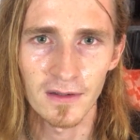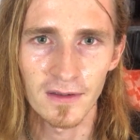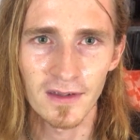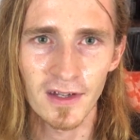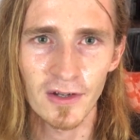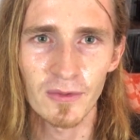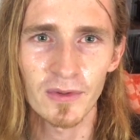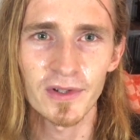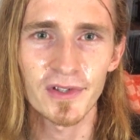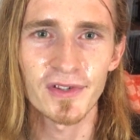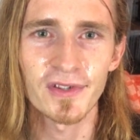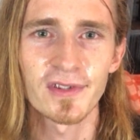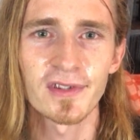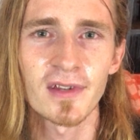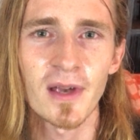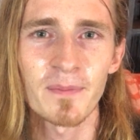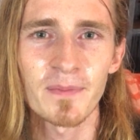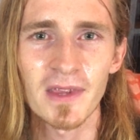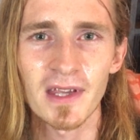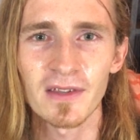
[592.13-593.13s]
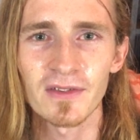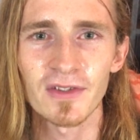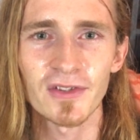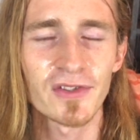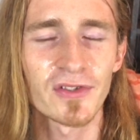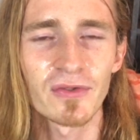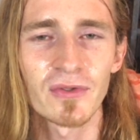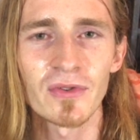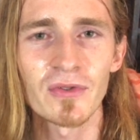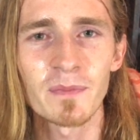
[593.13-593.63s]
that it was something that
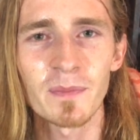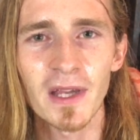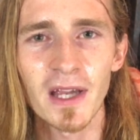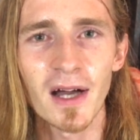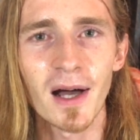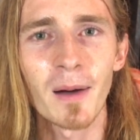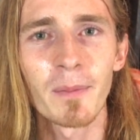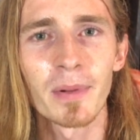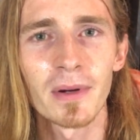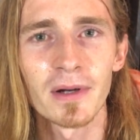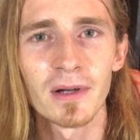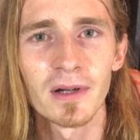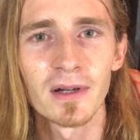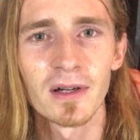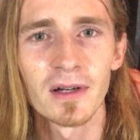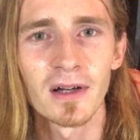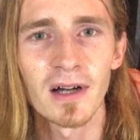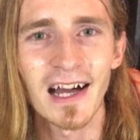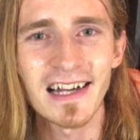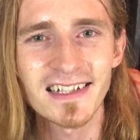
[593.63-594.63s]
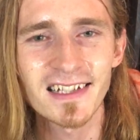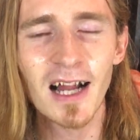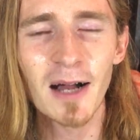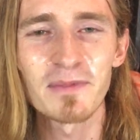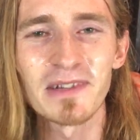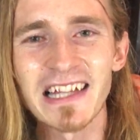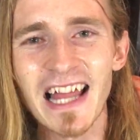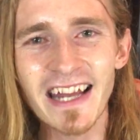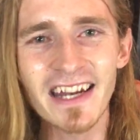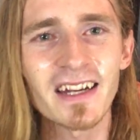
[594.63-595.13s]
screwed me up. I
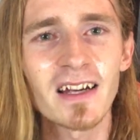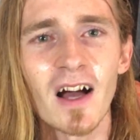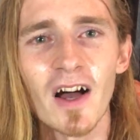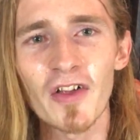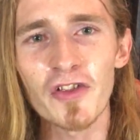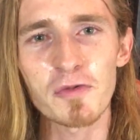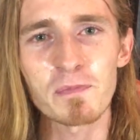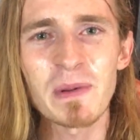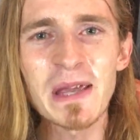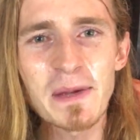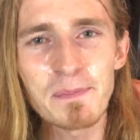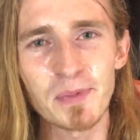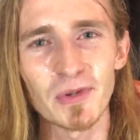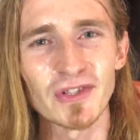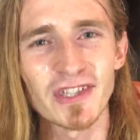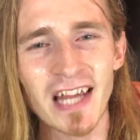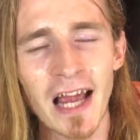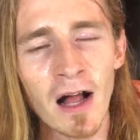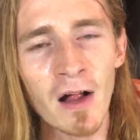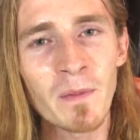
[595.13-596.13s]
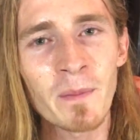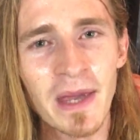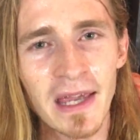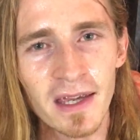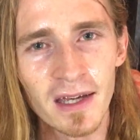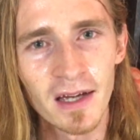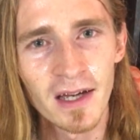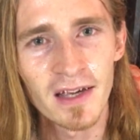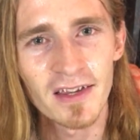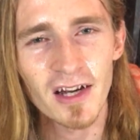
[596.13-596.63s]
stopped letting other people tell
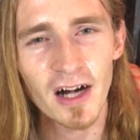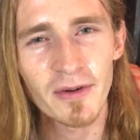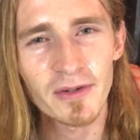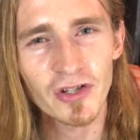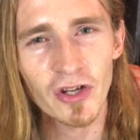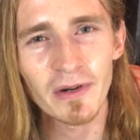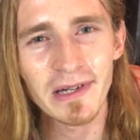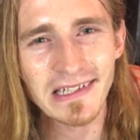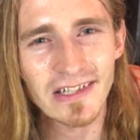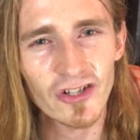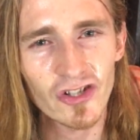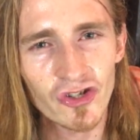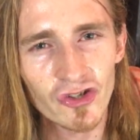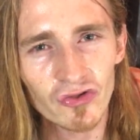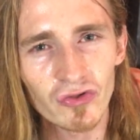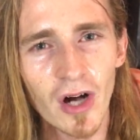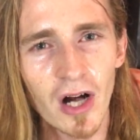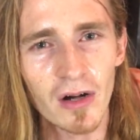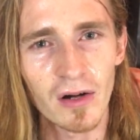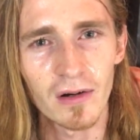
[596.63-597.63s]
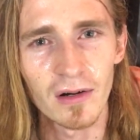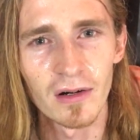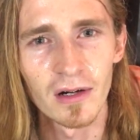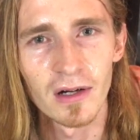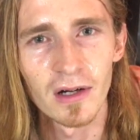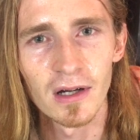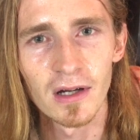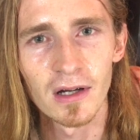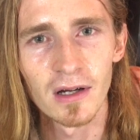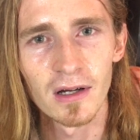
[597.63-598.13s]
me that I was going to struggle.
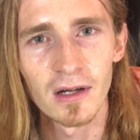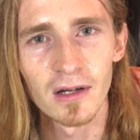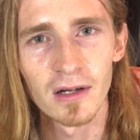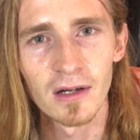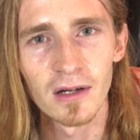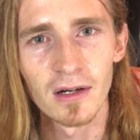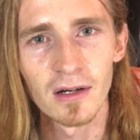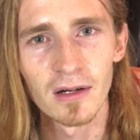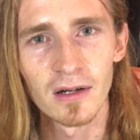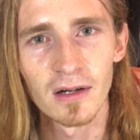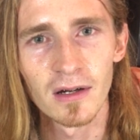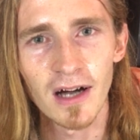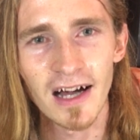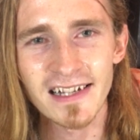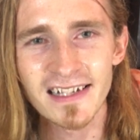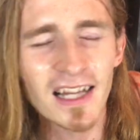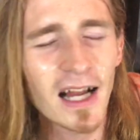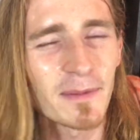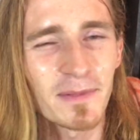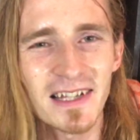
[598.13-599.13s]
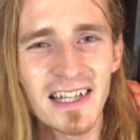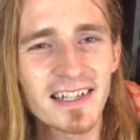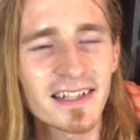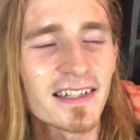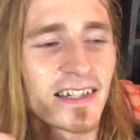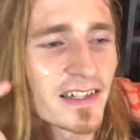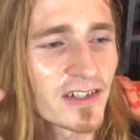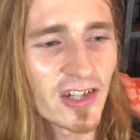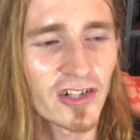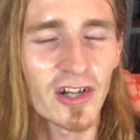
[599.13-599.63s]
I stopped
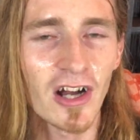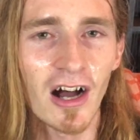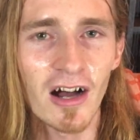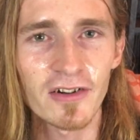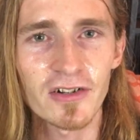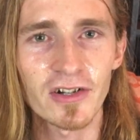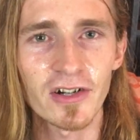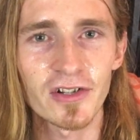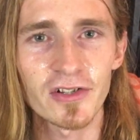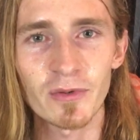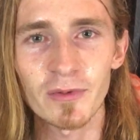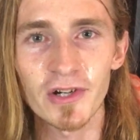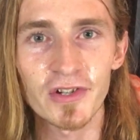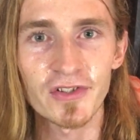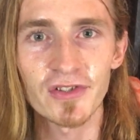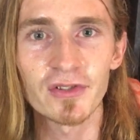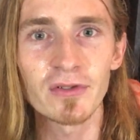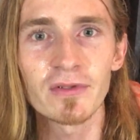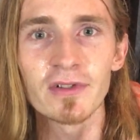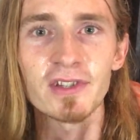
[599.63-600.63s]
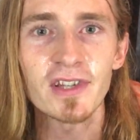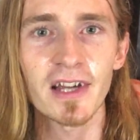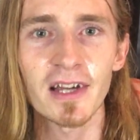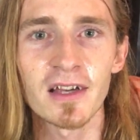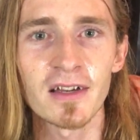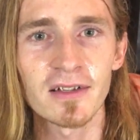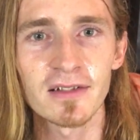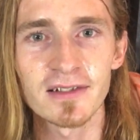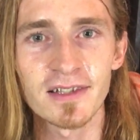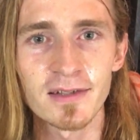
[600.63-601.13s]
listening to doctors when as soon as
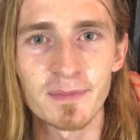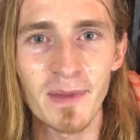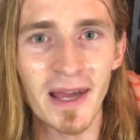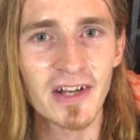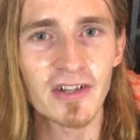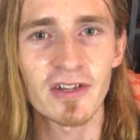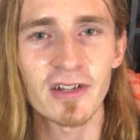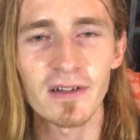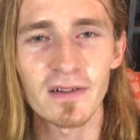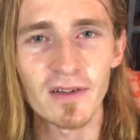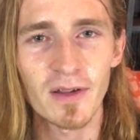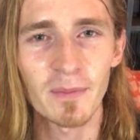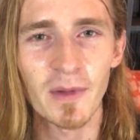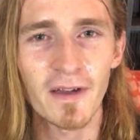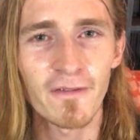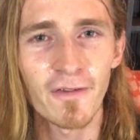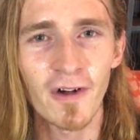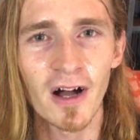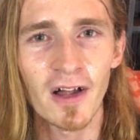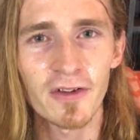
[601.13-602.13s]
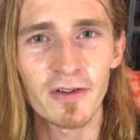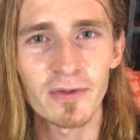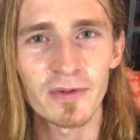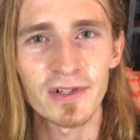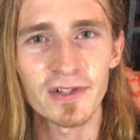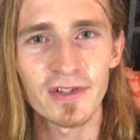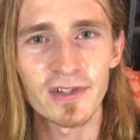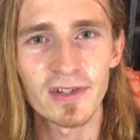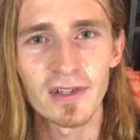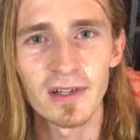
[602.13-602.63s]
I mentioned that my father
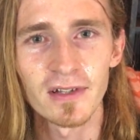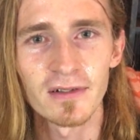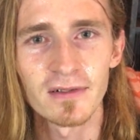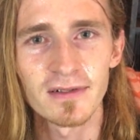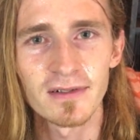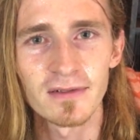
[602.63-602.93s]
was